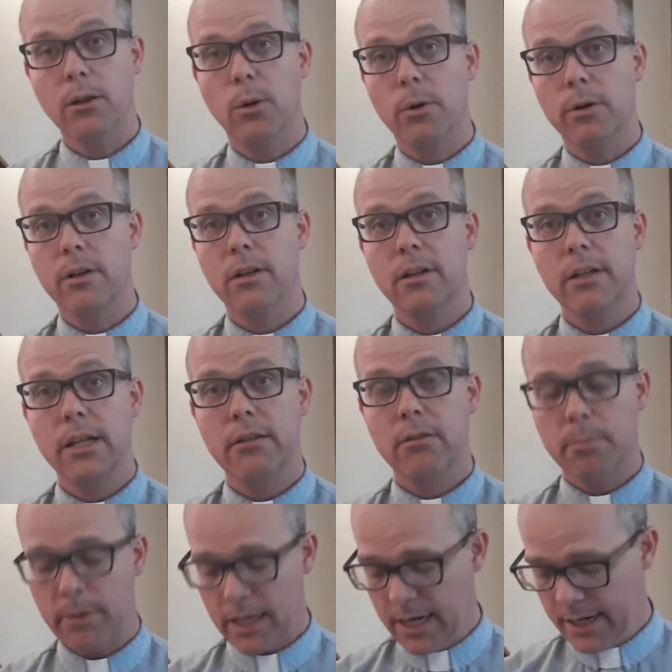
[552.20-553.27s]
Lord, he
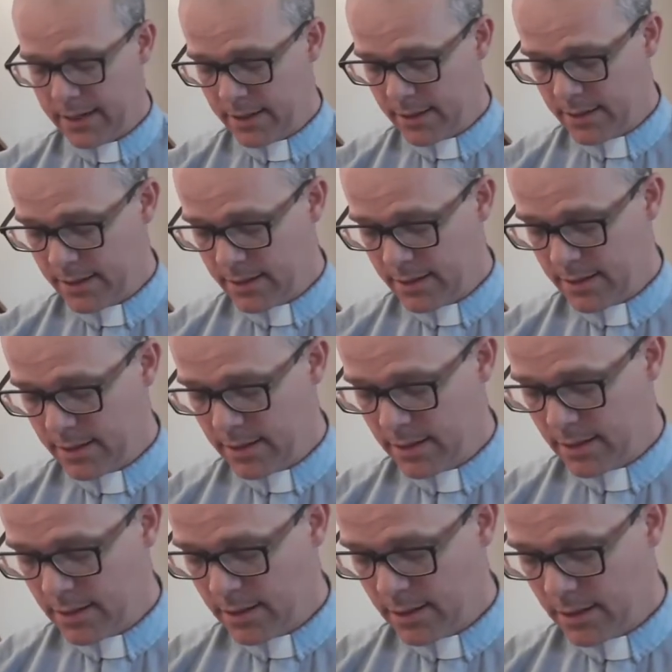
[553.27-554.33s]
replied.
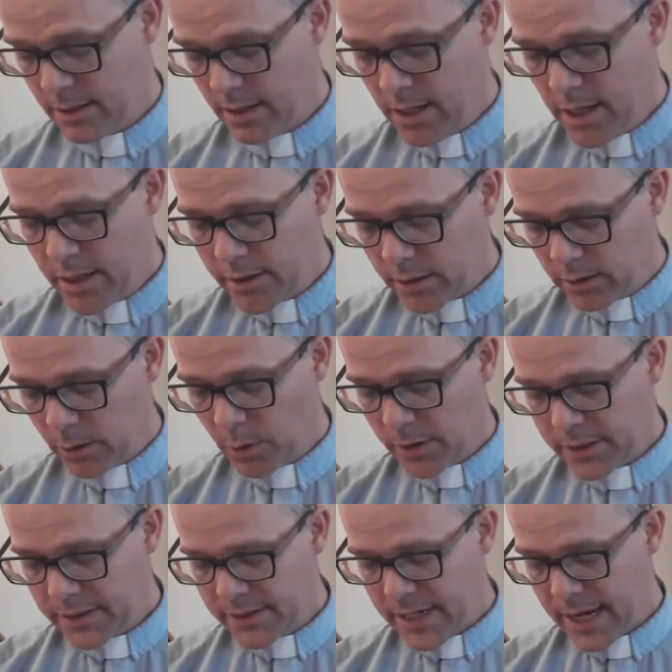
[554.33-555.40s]
The
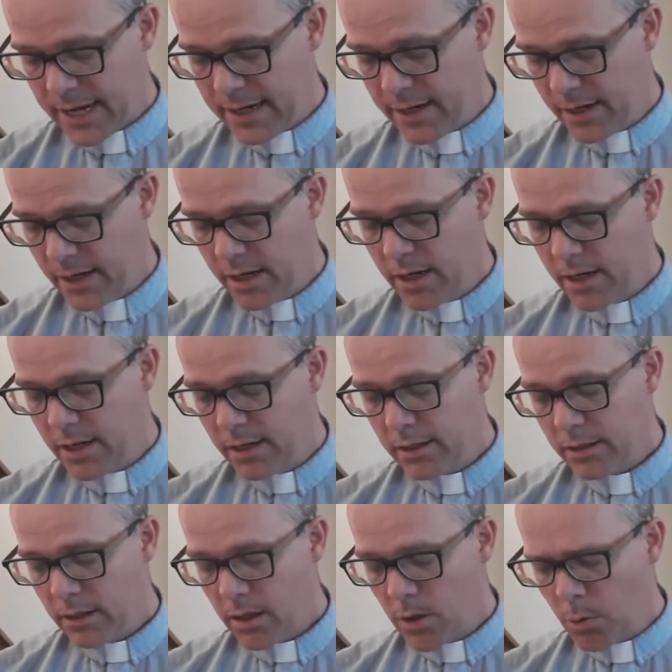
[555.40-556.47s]
Lord said,
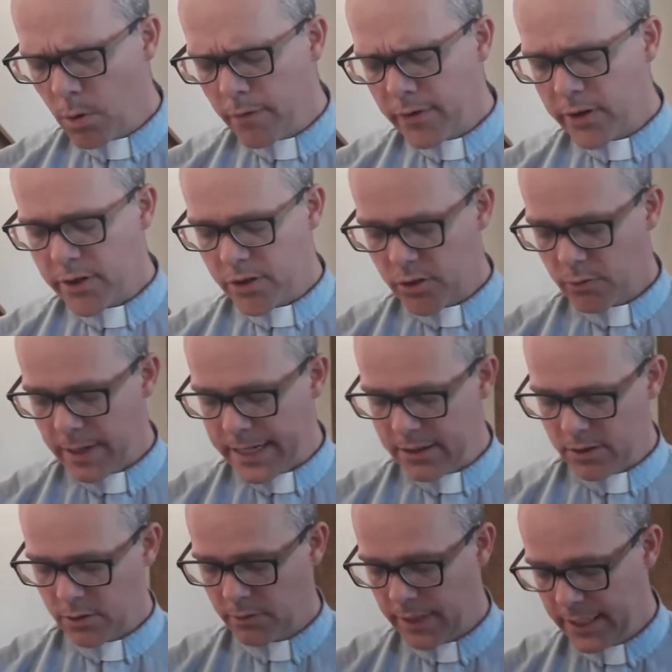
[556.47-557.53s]
Go over to Straight
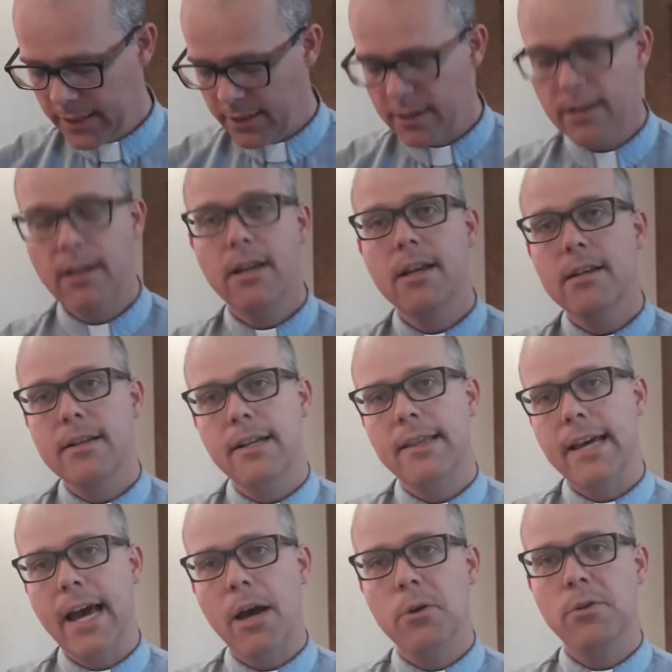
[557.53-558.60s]
Street, to the
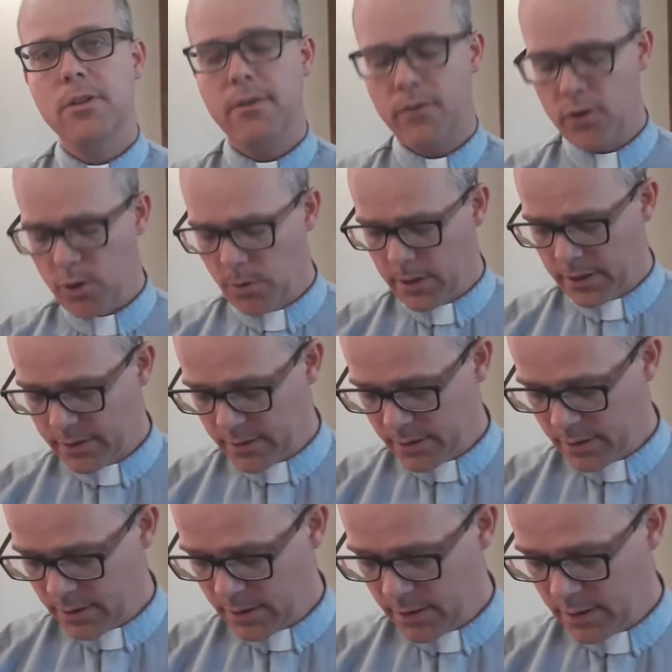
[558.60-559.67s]
house of Judas.
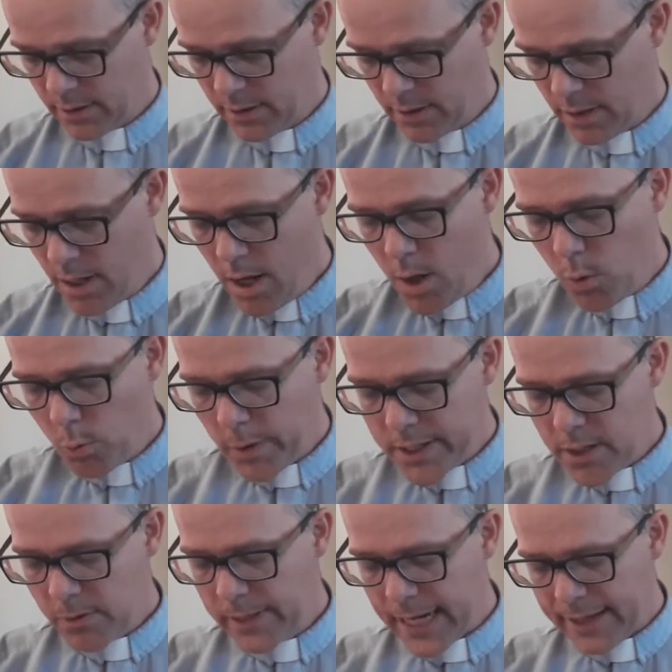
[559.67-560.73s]
When
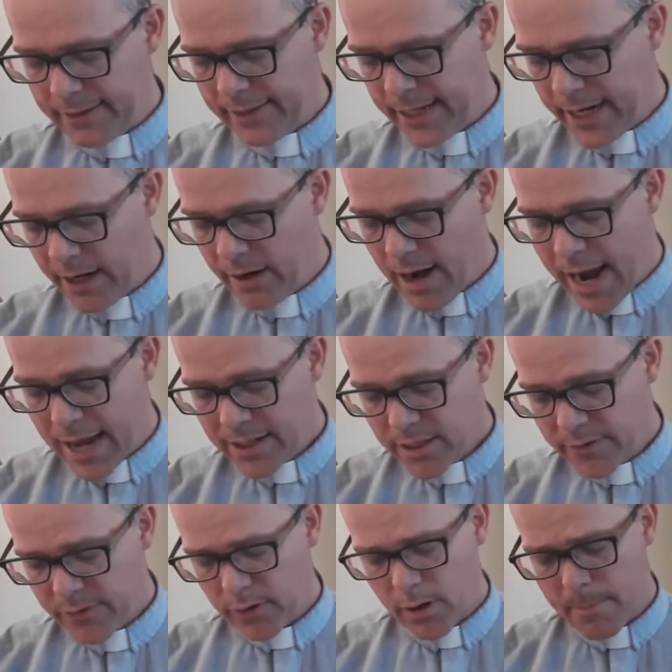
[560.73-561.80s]
you get there, ask
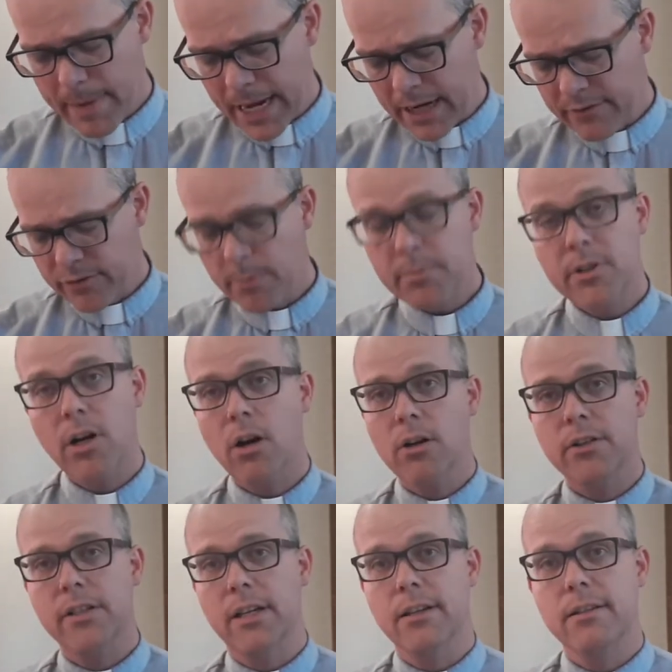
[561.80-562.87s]
for a man from
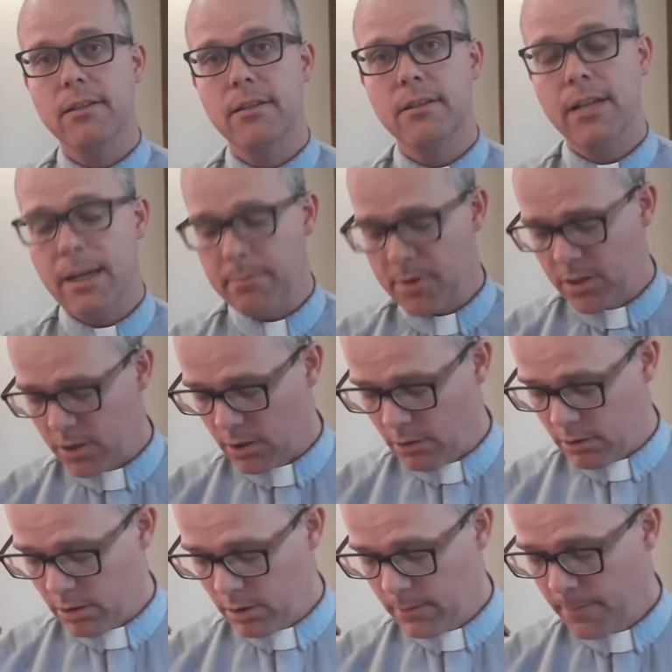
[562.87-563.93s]
Tarsus named
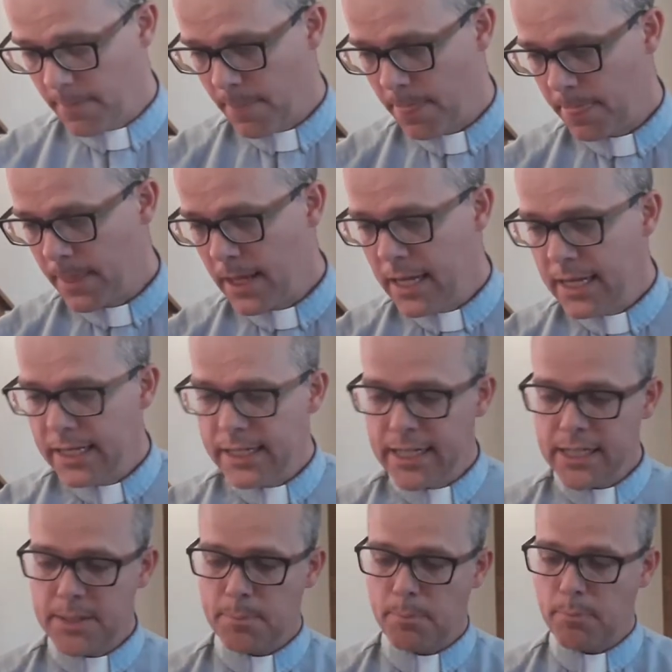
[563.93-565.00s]
Saul. He
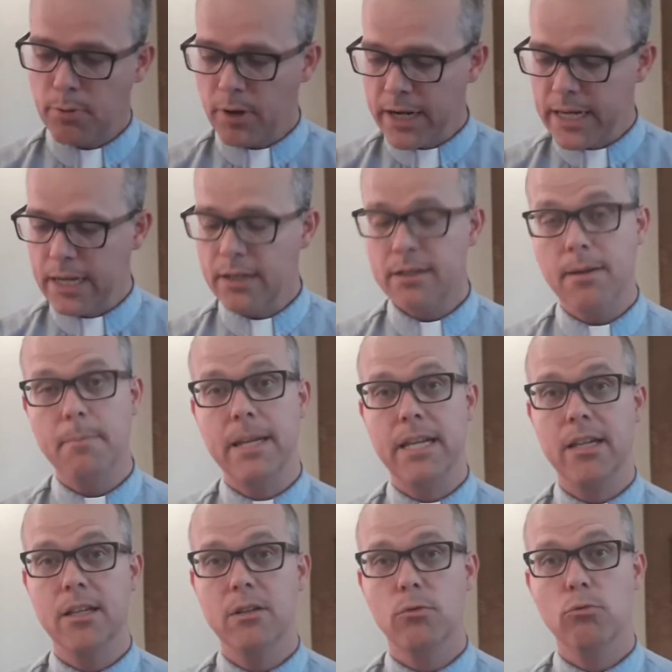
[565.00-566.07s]
is praying to
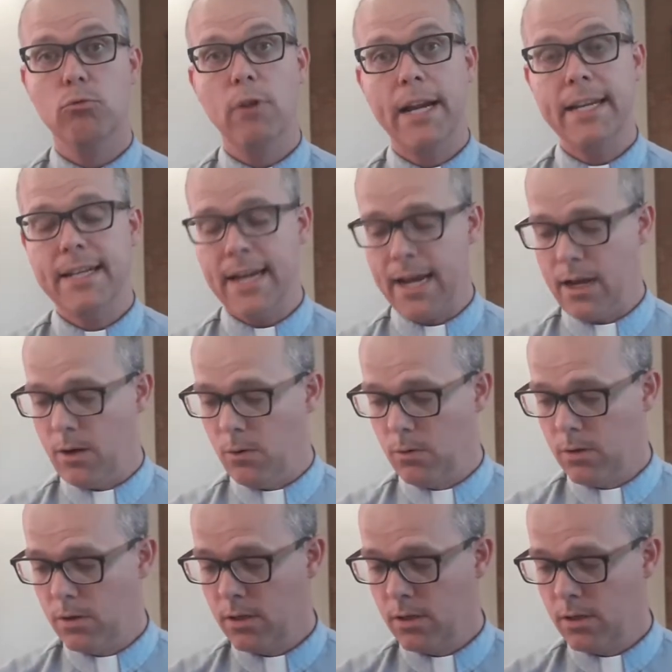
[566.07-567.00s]
me right now.